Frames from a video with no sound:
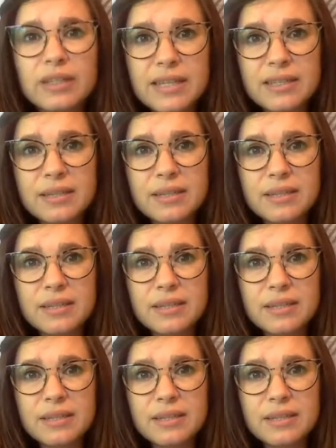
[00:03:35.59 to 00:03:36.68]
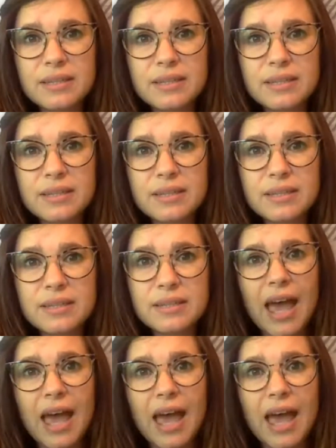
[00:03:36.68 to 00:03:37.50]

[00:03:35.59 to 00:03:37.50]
take some time and read that,